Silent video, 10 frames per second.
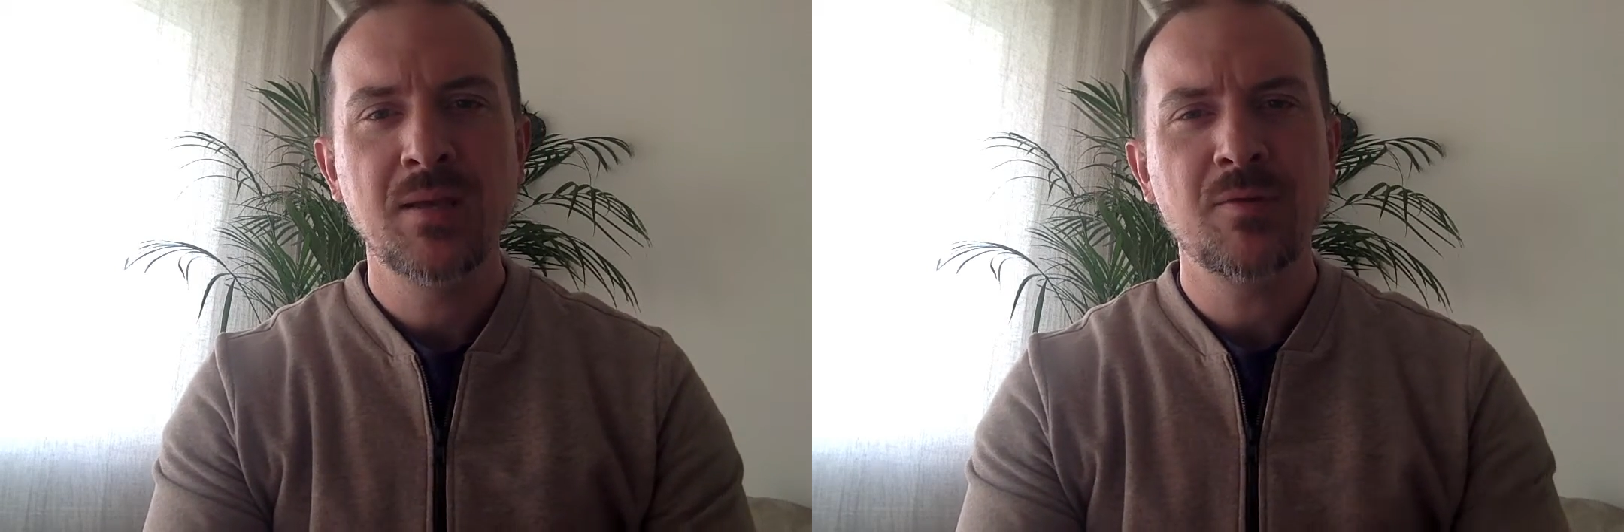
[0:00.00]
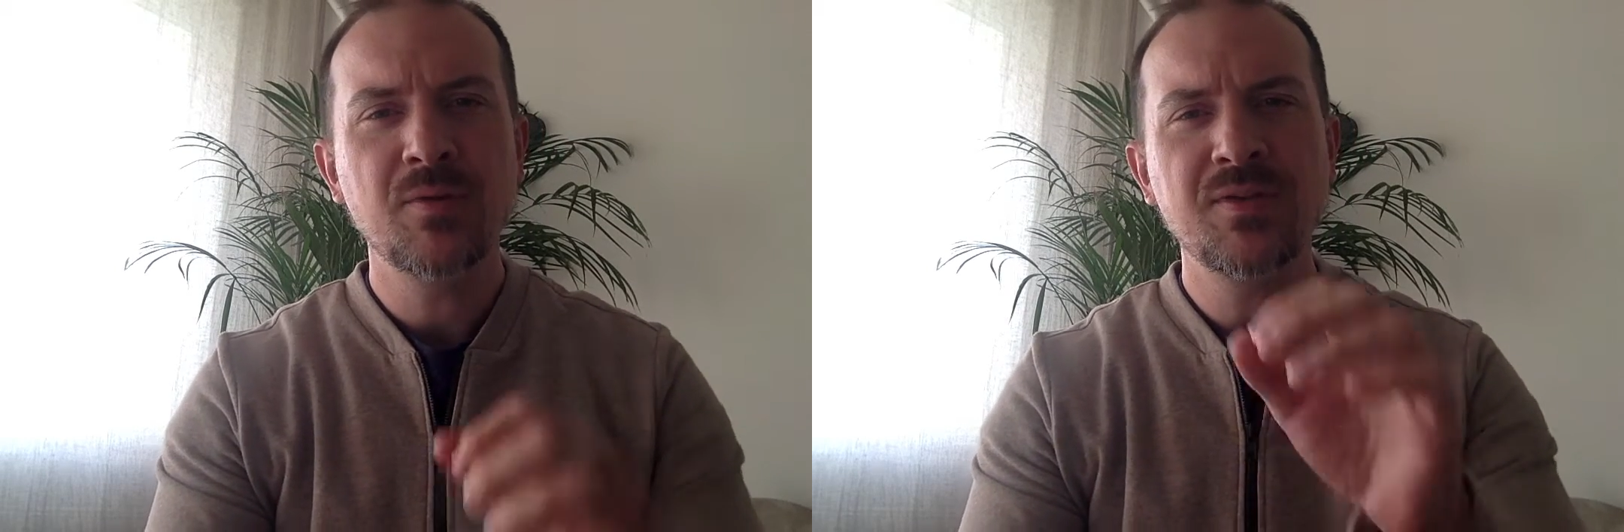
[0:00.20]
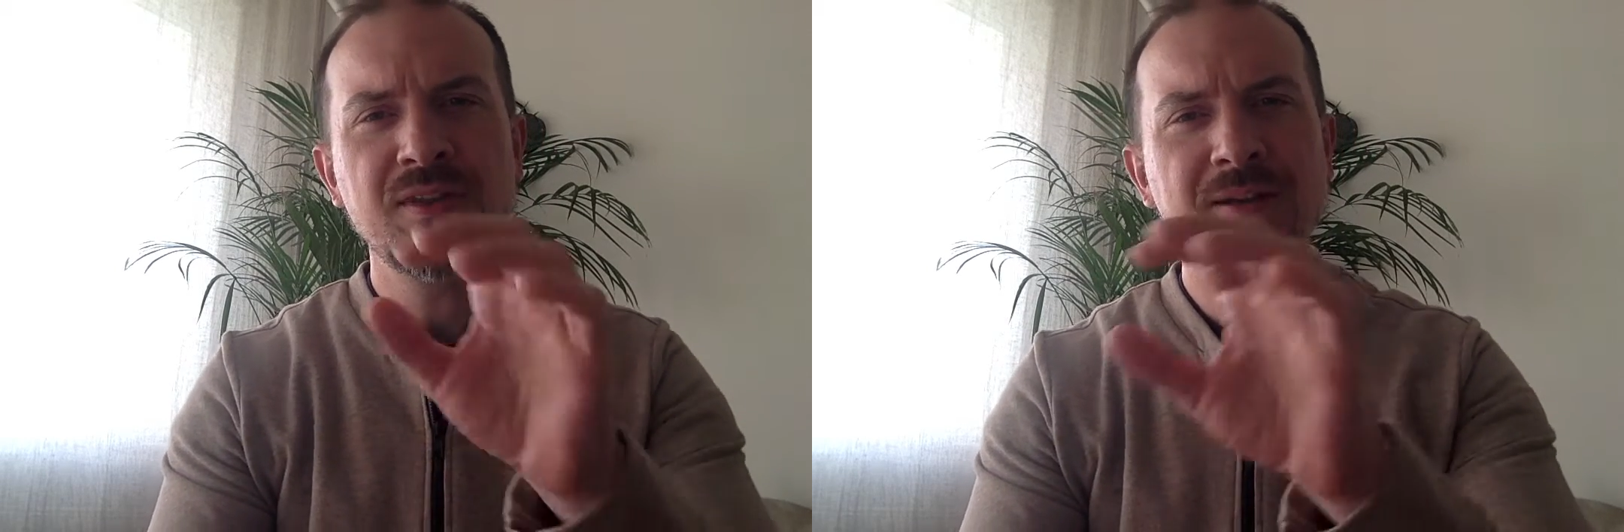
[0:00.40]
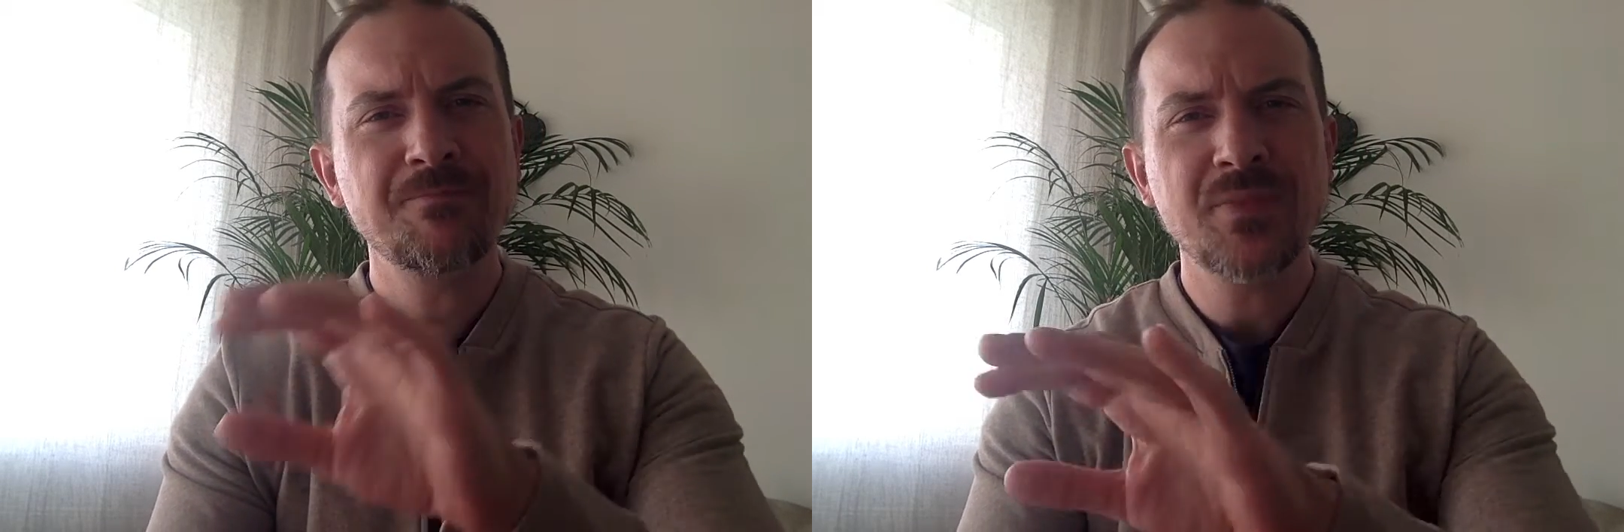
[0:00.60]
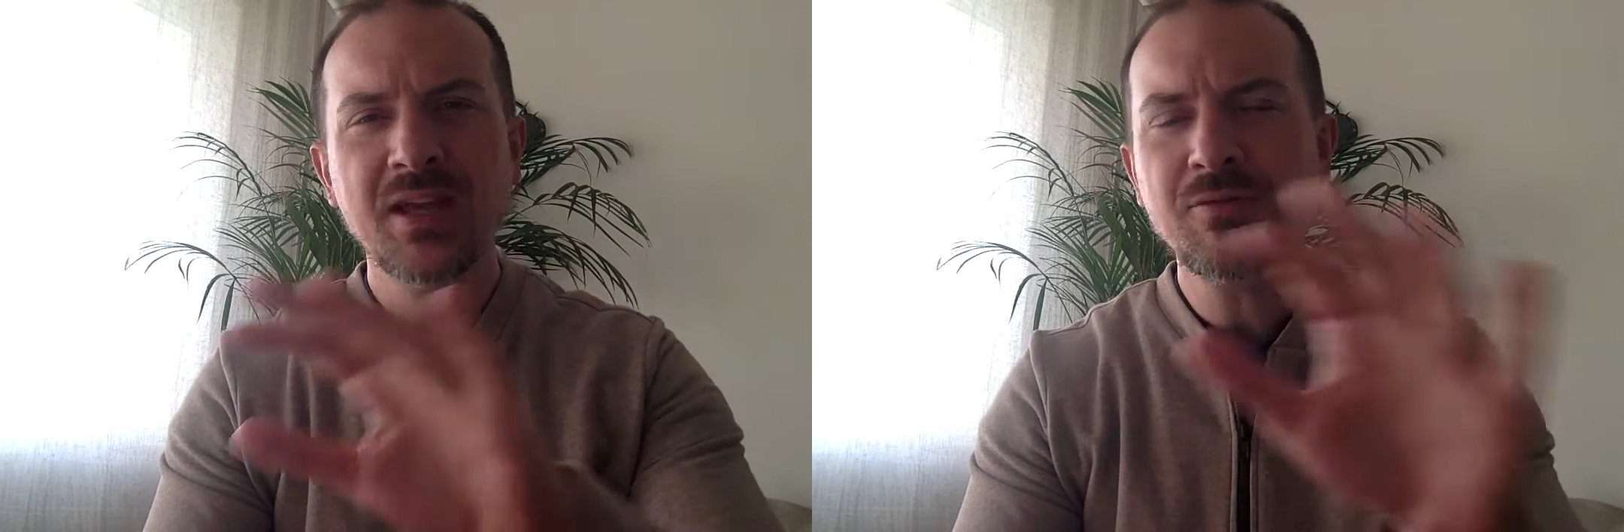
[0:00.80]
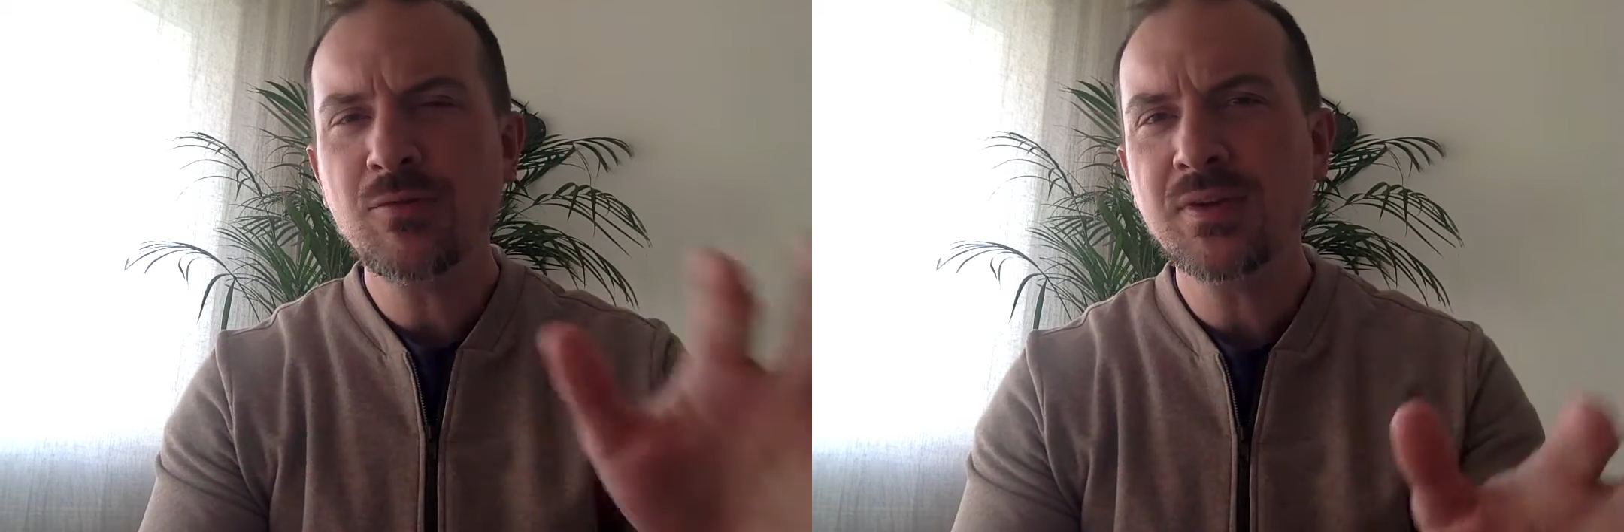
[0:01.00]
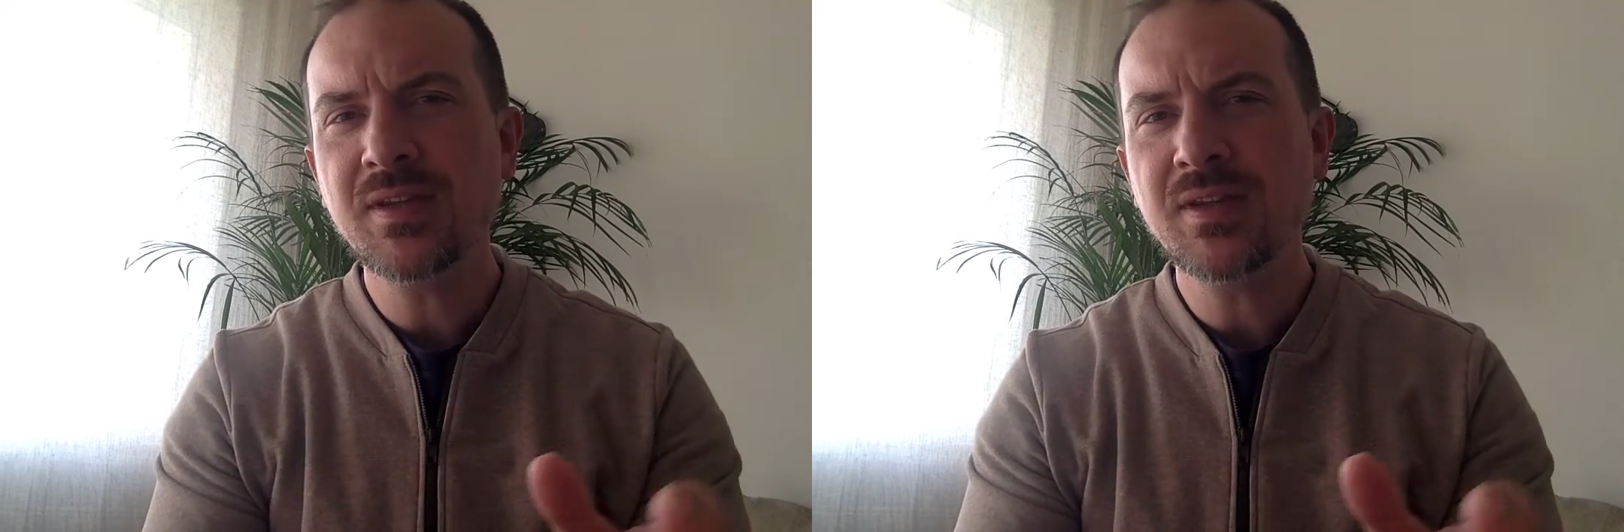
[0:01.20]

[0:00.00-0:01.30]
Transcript: But with everyone